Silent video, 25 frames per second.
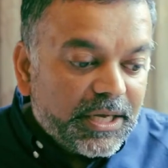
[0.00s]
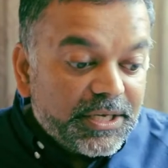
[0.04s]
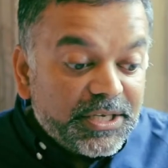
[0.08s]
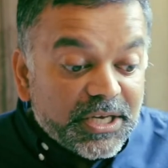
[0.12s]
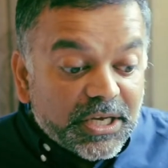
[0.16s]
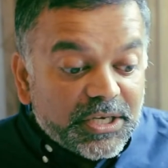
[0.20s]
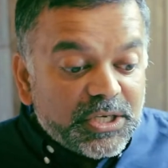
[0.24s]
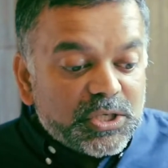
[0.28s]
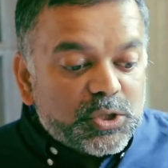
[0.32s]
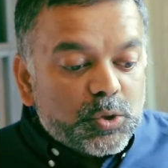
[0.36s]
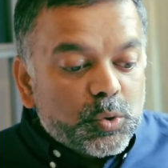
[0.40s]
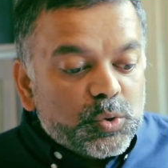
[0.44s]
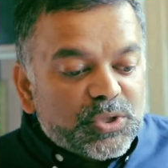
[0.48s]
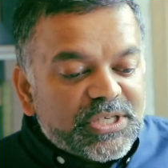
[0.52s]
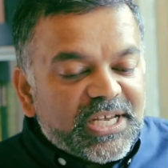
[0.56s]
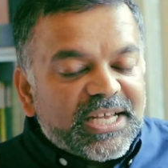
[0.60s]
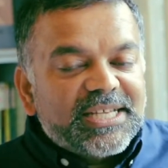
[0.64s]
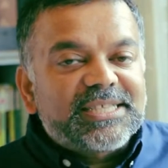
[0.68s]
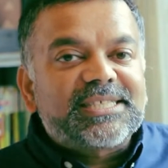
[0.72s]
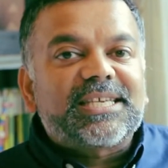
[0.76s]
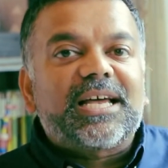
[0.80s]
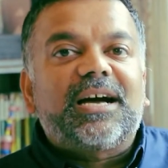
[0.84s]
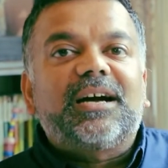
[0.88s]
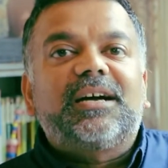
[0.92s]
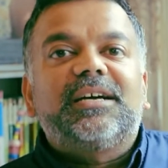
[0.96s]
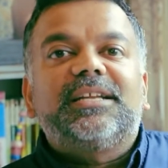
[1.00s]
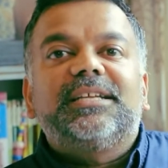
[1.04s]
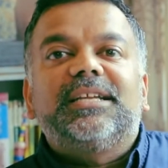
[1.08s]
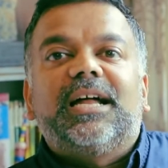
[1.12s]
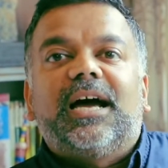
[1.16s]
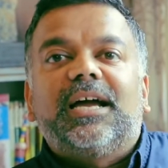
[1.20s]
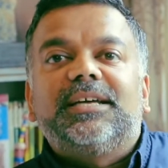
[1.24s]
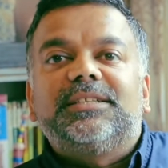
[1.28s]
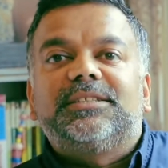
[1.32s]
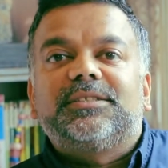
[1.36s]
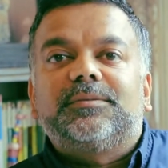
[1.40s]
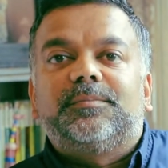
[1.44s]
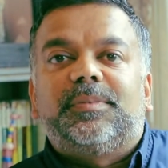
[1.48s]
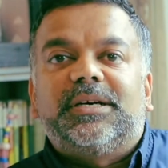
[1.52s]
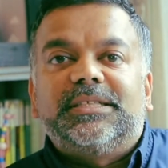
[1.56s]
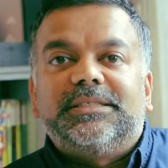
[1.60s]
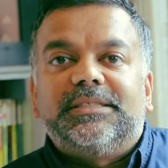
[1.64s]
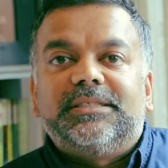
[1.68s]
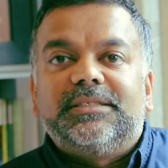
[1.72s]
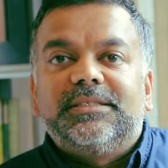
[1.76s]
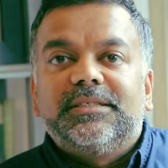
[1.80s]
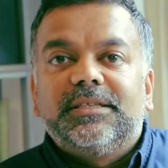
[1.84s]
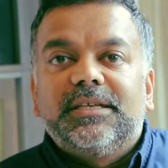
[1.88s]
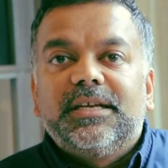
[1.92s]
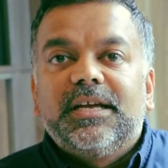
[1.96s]
Here is Hussain Sagar in Hyderabad.
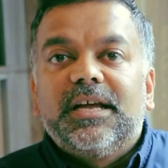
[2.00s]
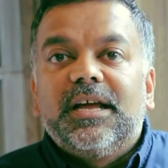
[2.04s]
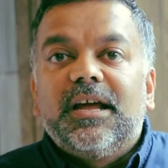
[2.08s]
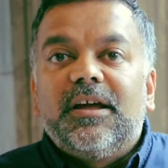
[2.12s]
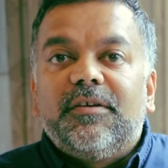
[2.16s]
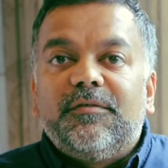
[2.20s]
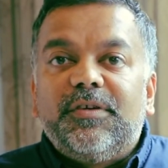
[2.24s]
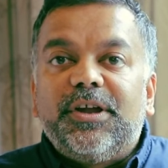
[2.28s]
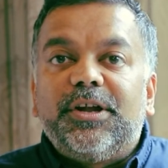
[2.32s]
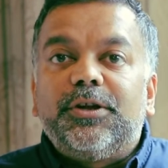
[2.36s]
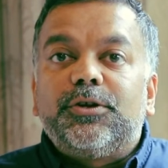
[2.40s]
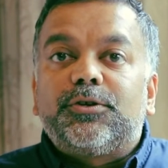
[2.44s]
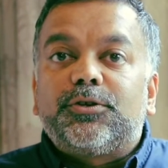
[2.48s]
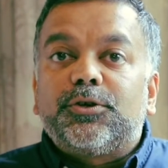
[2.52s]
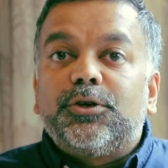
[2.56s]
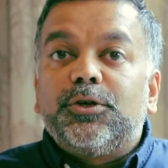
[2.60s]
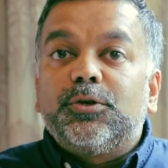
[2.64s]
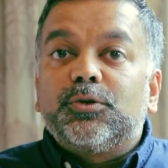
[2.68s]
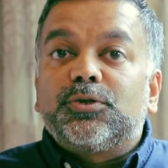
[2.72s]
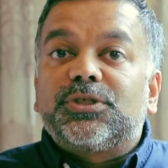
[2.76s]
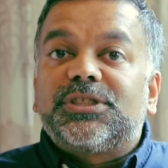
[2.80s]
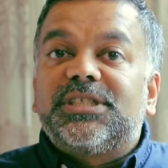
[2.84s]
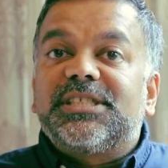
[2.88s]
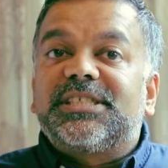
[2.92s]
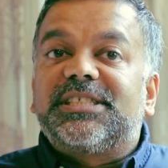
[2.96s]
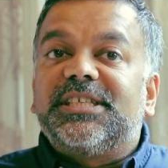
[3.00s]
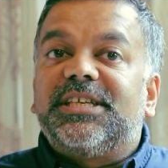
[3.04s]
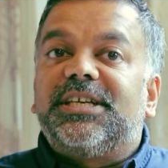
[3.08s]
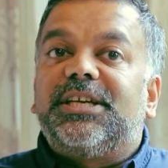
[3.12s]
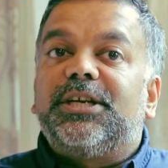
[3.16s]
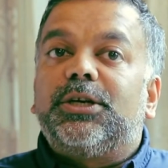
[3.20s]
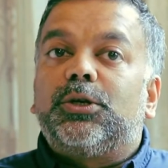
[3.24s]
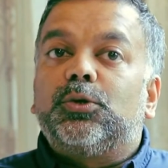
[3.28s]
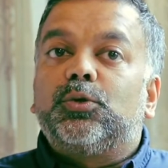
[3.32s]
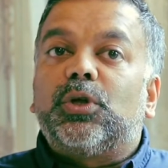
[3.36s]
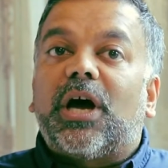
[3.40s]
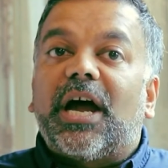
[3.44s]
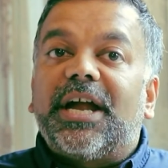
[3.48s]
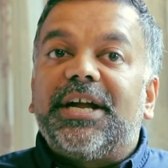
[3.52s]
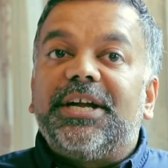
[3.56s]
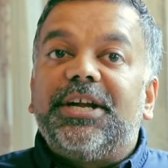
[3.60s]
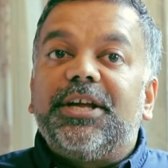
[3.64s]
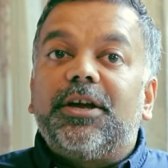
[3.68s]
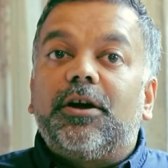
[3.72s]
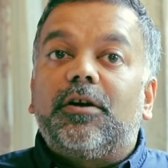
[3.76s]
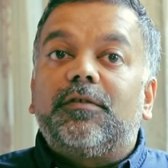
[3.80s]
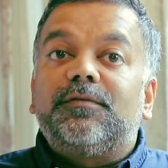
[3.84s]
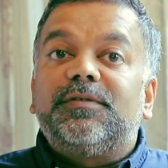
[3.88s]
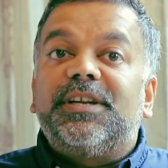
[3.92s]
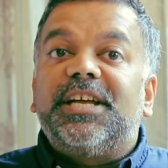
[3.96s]
We introduced the city to the
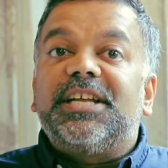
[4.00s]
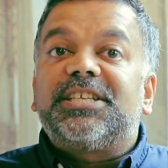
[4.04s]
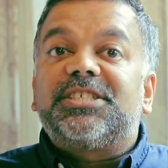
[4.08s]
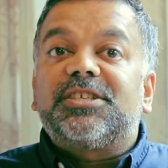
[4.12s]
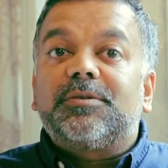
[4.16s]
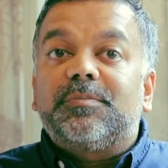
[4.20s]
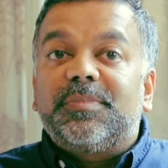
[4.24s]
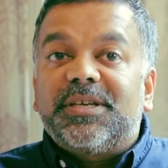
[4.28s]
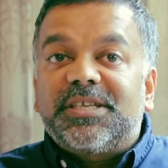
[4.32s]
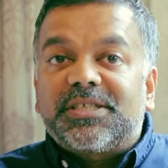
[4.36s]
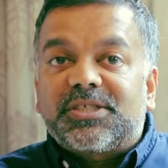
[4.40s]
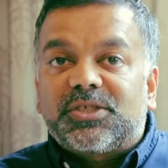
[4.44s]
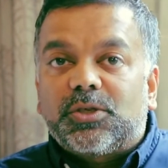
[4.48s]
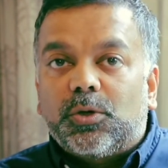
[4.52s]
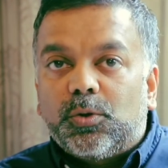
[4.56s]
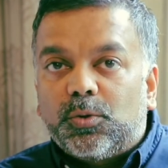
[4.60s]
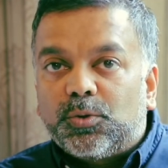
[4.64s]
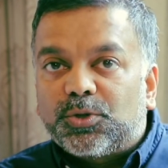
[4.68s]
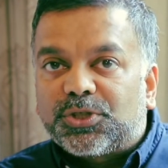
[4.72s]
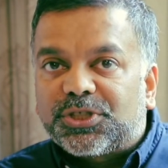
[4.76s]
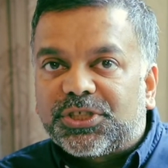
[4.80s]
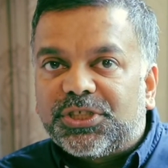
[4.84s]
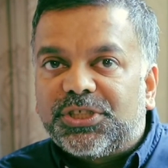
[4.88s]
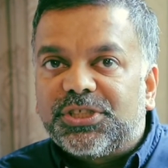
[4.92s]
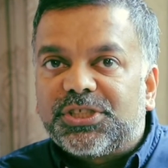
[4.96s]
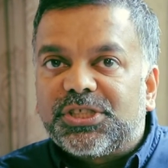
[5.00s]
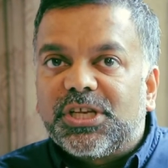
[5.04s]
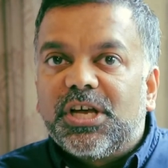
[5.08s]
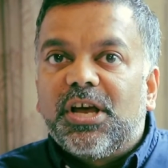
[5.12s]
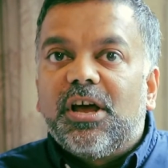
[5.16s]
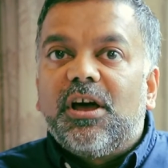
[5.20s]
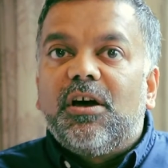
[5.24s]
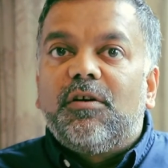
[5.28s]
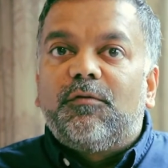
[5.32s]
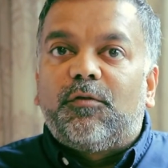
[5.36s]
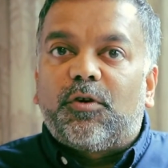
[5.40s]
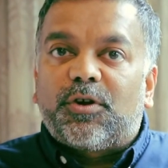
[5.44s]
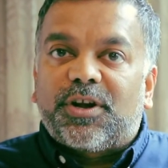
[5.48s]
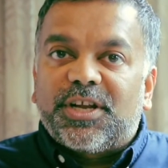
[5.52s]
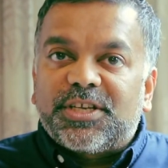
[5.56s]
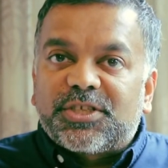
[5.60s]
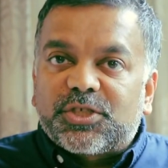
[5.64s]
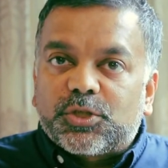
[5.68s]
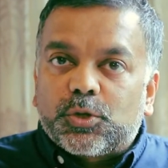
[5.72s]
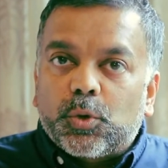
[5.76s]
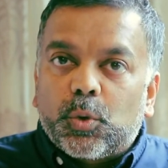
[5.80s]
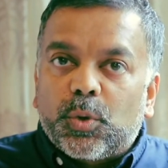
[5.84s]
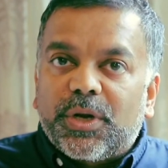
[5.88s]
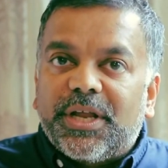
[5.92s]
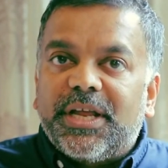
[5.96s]
idea of nature-based solutions for
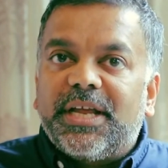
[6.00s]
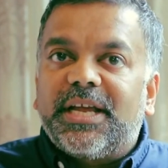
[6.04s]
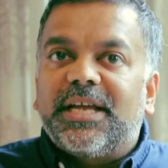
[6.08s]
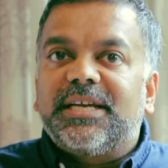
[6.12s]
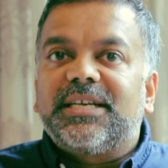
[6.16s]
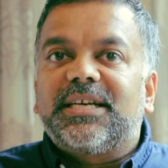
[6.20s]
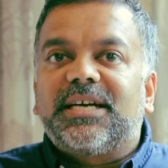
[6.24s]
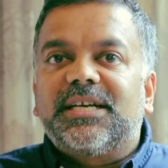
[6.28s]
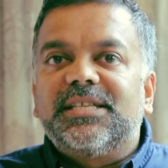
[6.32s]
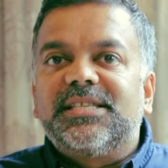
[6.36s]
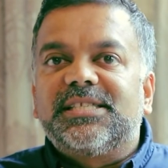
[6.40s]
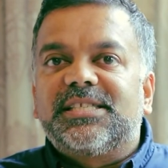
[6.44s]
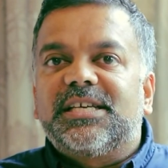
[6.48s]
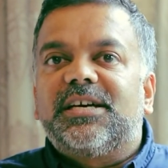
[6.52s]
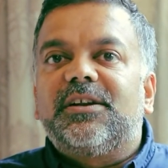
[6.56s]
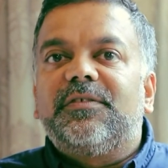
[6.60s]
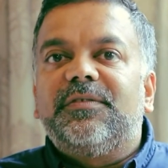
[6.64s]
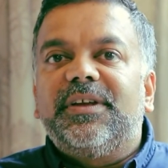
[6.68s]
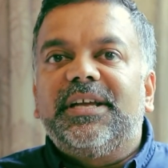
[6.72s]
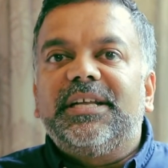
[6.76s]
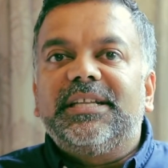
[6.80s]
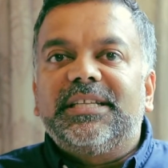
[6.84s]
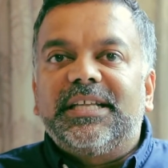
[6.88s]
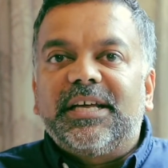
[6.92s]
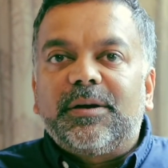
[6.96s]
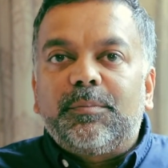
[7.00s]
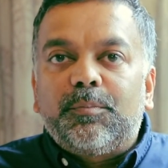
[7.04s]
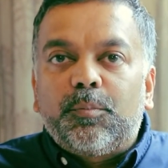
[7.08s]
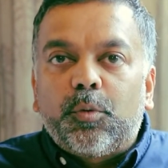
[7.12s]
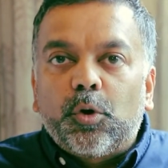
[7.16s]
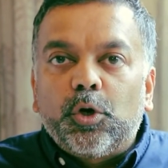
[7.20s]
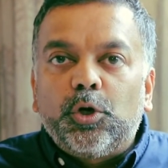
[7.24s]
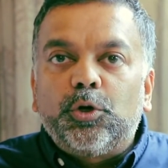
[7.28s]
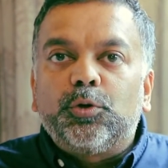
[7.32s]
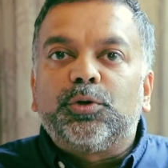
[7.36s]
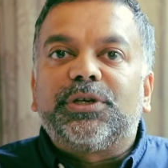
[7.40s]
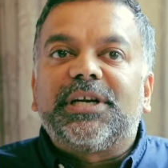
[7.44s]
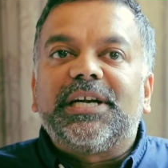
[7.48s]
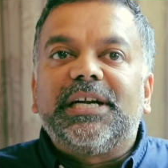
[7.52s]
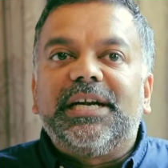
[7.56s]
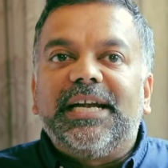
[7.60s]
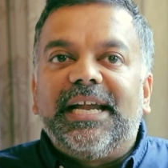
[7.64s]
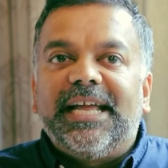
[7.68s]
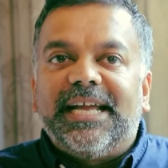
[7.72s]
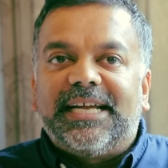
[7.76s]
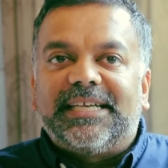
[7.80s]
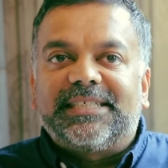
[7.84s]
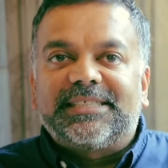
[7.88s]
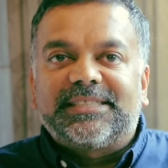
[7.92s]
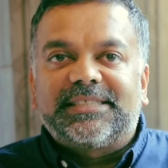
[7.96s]
restoring and conserving their polluted
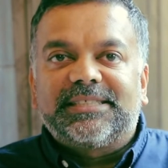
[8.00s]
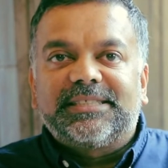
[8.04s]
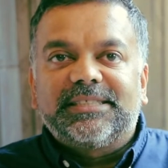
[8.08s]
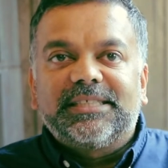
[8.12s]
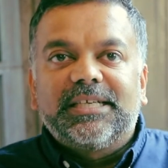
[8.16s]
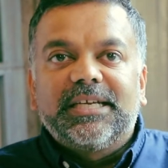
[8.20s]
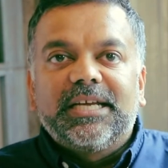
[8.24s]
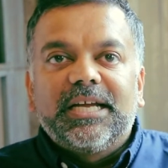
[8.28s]
lakes.